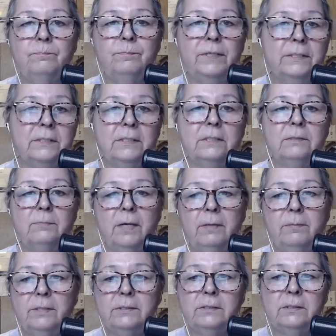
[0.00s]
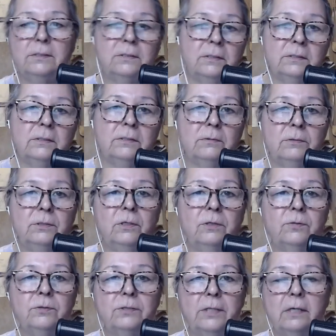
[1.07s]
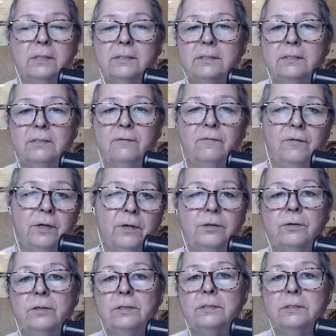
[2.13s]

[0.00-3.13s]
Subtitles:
business. My business is, sucks. It's a failure.